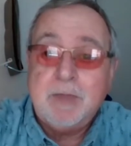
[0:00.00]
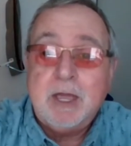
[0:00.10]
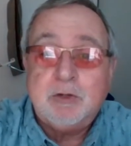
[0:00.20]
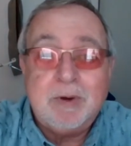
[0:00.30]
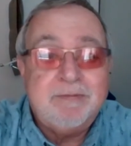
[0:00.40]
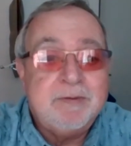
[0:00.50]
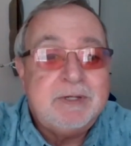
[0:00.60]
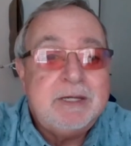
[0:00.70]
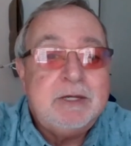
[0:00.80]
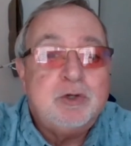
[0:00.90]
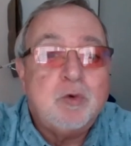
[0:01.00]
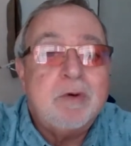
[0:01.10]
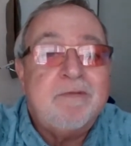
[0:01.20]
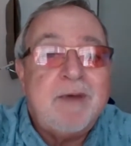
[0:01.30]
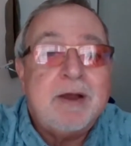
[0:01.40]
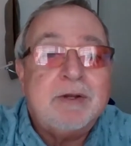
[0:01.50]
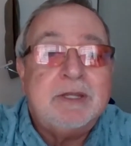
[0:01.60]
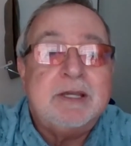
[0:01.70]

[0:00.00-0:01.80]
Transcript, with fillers: 2015, Jordan founded the